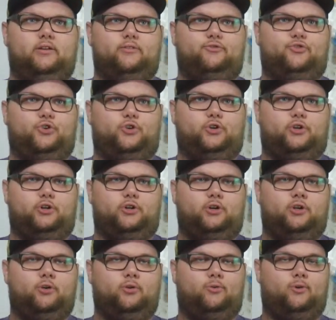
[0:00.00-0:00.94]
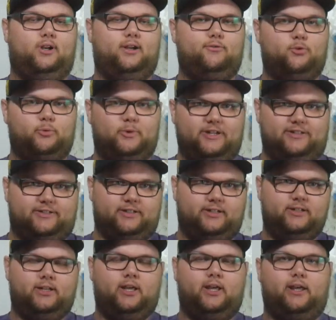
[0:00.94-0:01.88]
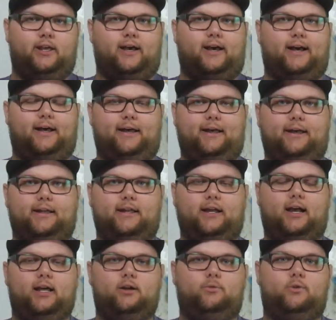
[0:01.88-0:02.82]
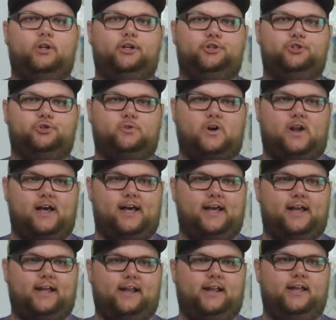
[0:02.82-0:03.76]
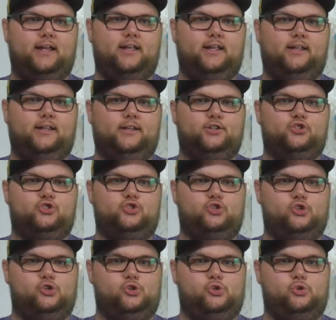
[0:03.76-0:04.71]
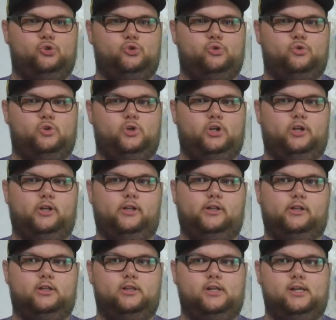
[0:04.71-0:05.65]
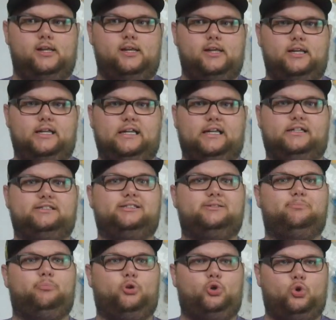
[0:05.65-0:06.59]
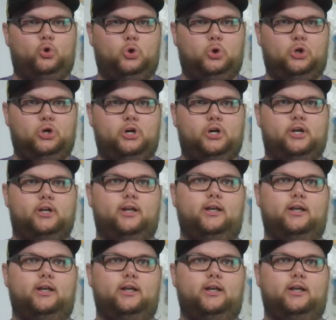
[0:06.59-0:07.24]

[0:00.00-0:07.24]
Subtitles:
For whatever reason, I kind of want to try to explore